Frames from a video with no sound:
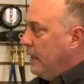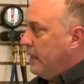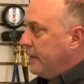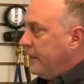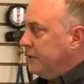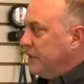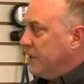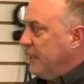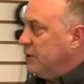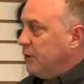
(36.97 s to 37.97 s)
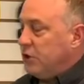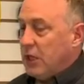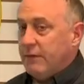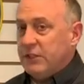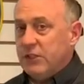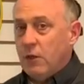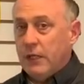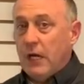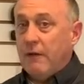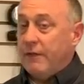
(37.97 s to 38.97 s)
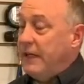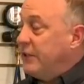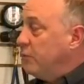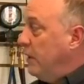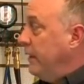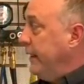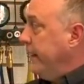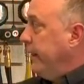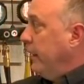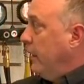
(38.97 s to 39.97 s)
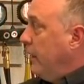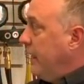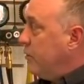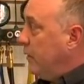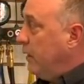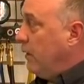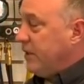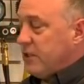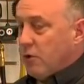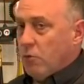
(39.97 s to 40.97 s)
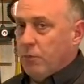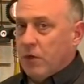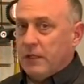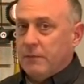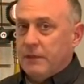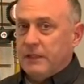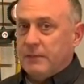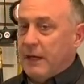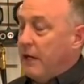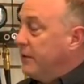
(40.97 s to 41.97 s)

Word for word: And then there's the things which none of us know enough. And that's really, that's really what this whole book is about.